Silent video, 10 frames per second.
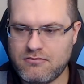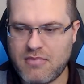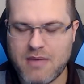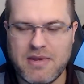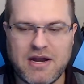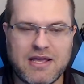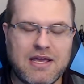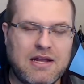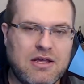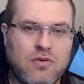I mean, I
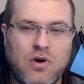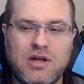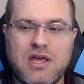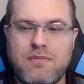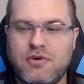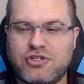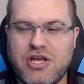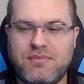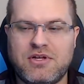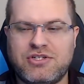get it. You want to keep your
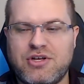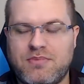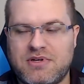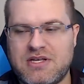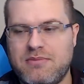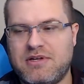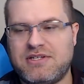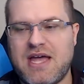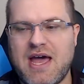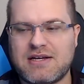championship team
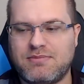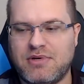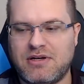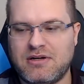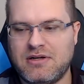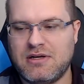intact, but